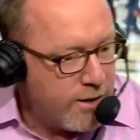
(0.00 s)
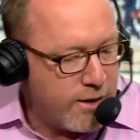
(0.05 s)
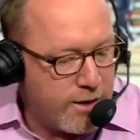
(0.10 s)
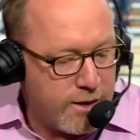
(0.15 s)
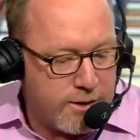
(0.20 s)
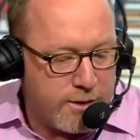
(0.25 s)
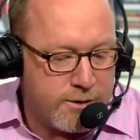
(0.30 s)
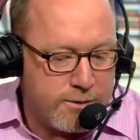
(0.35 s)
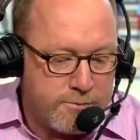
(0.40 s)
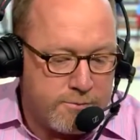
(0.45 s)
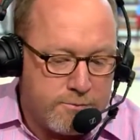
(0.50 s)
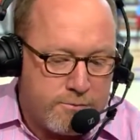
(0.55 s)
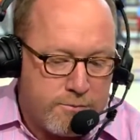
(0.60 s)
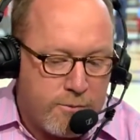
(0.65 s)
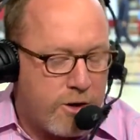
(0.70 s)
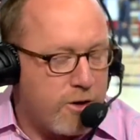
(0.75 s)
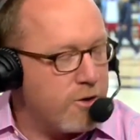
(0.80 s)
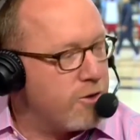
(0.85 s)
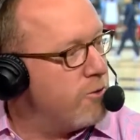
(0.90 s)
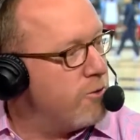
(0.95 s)

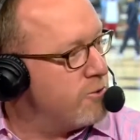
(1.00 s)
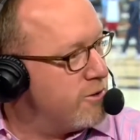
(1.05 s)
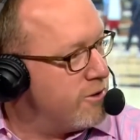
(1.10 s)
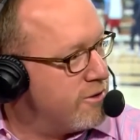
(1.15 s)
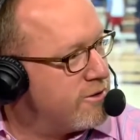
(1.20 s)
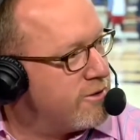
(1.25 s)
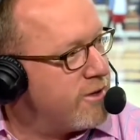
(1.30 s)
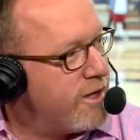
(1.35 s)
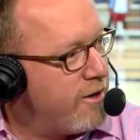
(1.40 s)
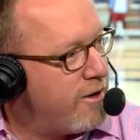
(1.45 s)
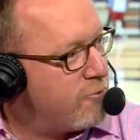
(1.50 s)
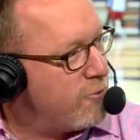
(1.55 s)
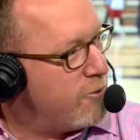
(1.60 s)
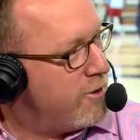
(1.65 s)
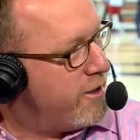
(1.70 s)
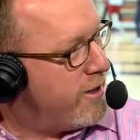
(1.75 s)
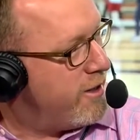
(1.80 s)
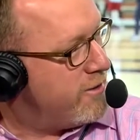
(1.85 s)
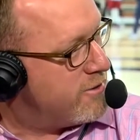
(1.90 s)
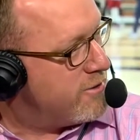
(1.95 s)
Our coaching staff
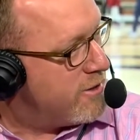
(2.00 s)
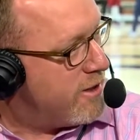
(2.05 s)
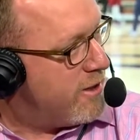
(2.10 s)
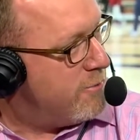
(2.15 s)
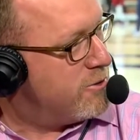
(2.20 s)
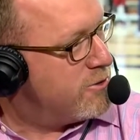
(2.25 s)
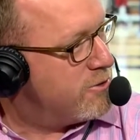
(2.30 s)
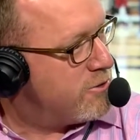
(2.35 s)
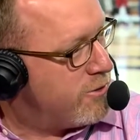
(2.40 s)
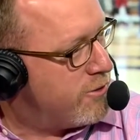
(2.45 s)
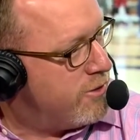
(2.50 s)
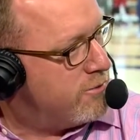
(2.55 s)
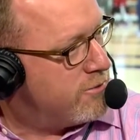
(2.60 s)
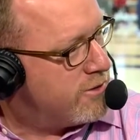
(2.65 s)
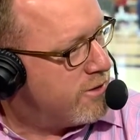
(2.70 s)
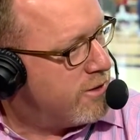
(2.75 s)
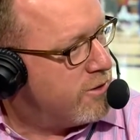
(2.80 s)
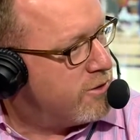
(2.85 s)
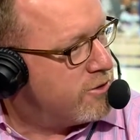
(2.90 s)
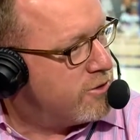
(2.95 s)
really has a chemistry and
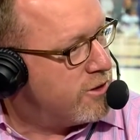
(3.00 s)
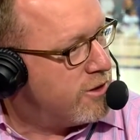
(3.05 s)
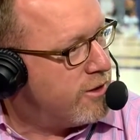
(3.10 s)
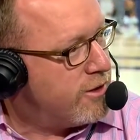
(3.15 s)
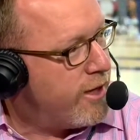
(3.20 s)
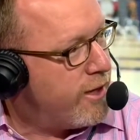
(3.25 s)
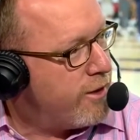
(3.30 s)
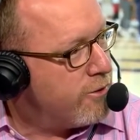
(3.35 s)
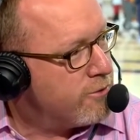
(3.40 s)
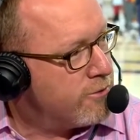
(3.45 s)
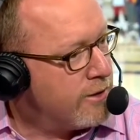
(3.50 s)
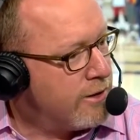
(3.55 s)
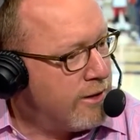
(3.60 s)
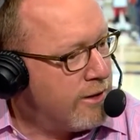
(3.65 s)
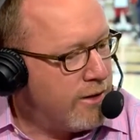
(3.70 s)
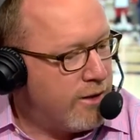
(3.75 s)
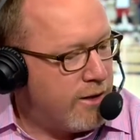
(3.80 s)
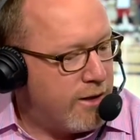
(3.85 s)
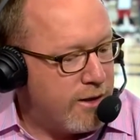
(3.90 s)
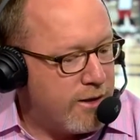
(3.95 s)
synergy now.
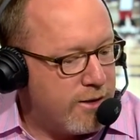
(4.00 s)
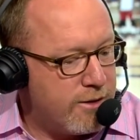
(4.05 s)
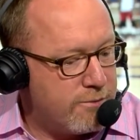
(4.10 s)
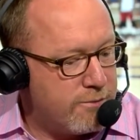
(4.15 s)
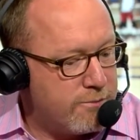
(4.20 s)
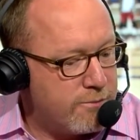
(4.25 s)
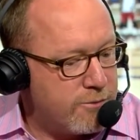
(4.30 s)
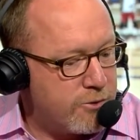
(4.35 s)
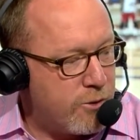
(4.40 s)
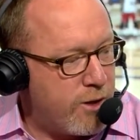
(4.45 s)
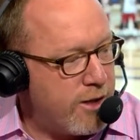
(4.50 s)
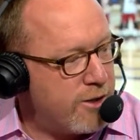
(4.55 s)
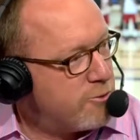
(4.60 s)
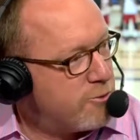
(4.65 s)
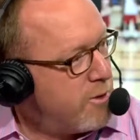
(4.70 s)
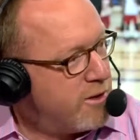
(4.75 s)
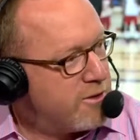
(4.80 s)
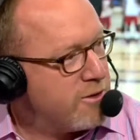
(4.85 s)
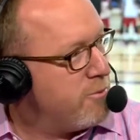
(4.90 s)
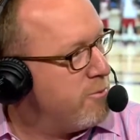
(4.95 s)
So I
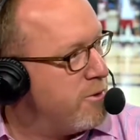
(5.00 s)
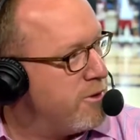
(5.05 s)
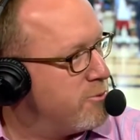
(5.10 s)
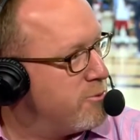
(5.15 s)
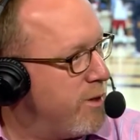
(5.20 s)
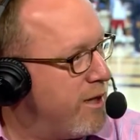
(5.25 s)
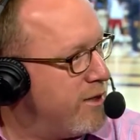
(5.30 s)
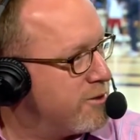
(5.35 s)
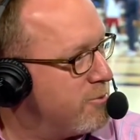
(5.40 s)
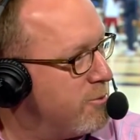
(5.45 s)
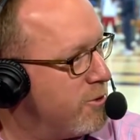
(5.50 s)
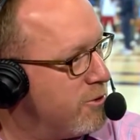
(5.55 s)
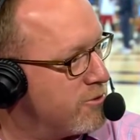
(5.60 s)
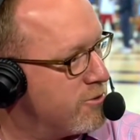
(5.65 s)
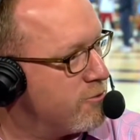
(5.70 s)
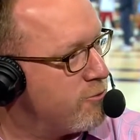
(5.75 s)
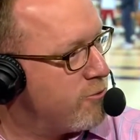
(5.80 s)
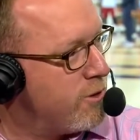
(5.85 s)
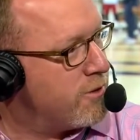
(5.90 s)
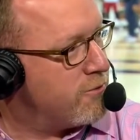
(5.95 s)
expect our best basketball is
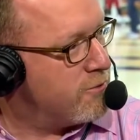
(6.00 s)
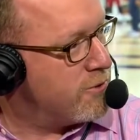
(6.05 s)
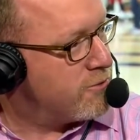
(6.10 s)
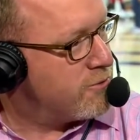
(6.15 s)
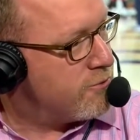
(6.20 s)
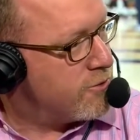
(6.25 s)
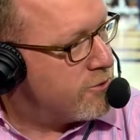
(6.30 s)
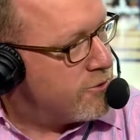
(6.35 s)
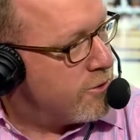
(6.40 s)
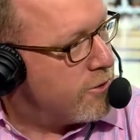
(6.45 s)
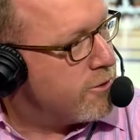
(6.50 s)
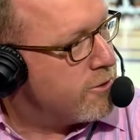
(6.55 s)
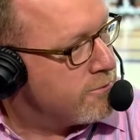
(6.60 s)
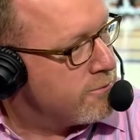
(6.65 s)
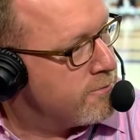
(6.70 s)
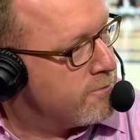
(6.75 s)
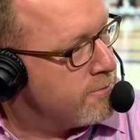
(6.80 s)
in front of us for sure.